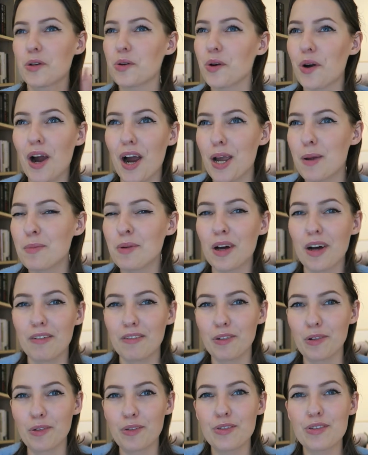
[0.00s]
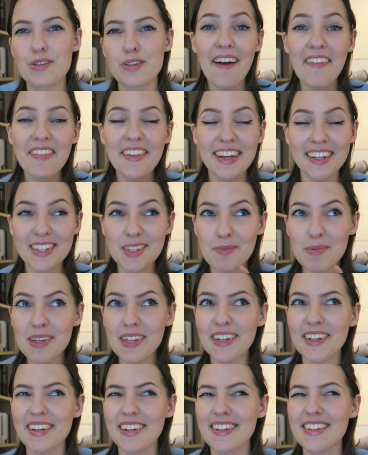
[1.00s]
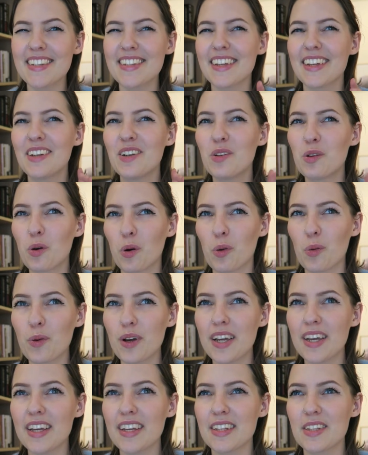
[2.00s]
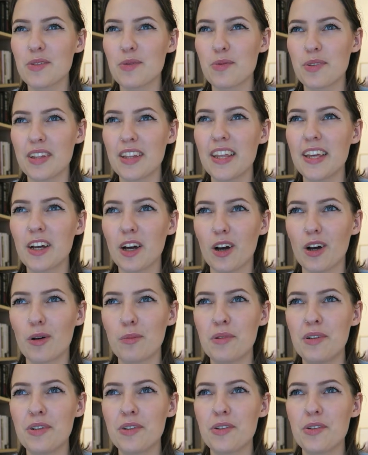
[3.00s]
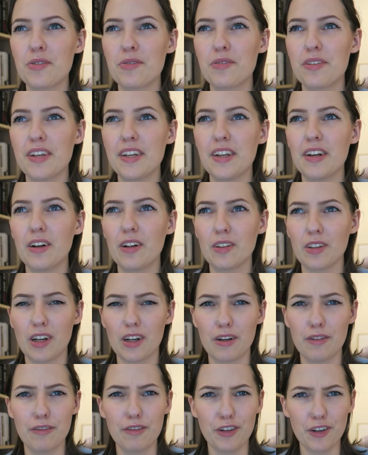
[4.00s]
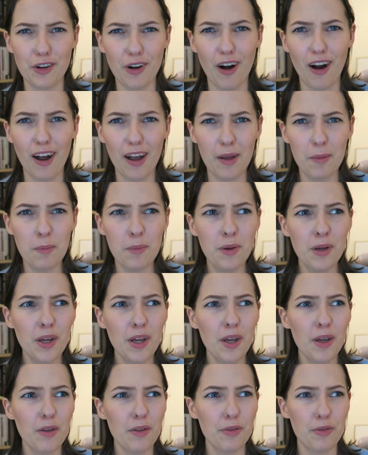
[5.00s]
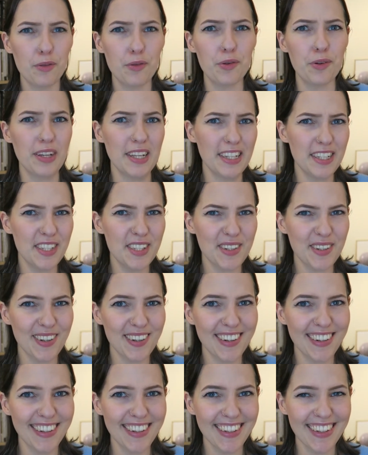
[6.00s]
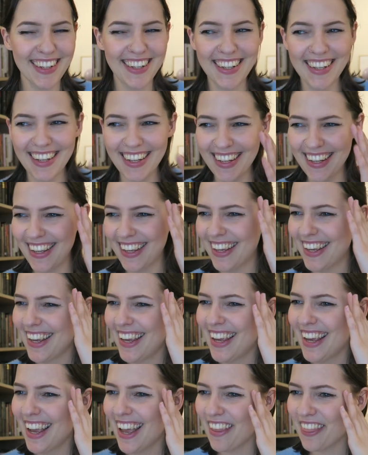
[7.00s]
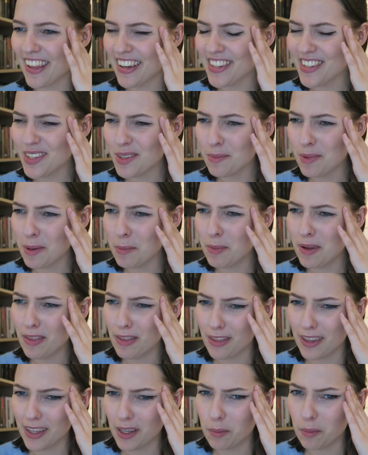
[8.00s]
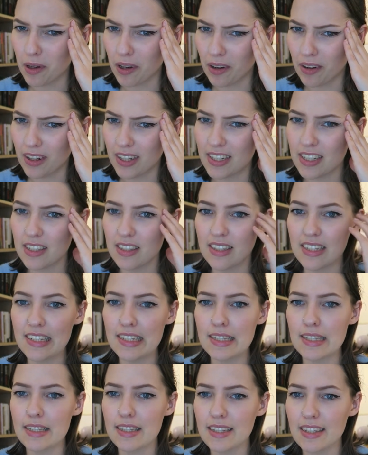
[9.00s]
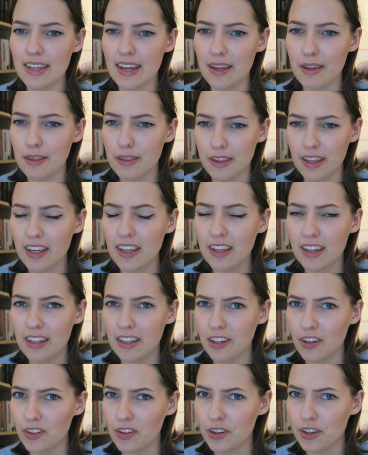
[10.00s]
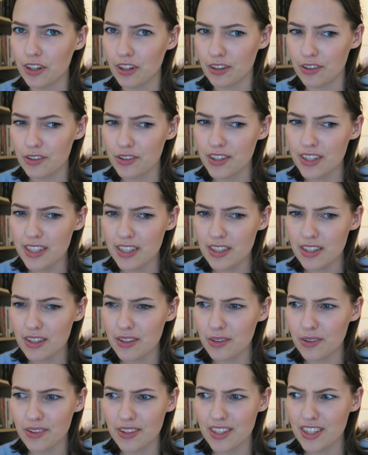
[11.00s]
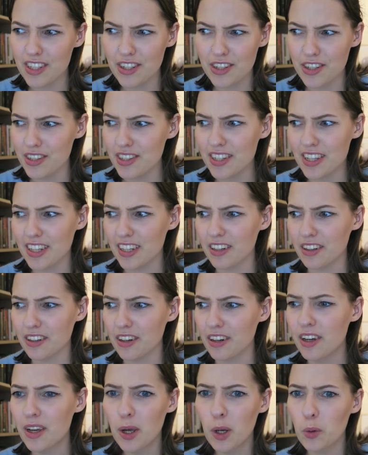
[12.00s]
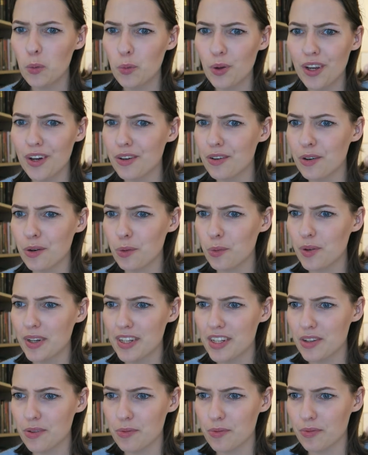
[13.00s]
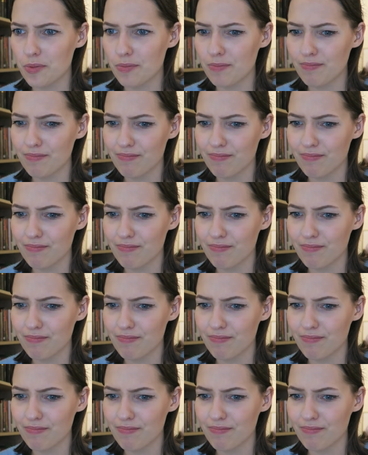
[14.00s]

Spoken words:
crime novels. And that's because in Norway it's really common to read a lot of crime through Easter. And that just made me think about, is this a thing in other countries or is it just like a weird Norwegian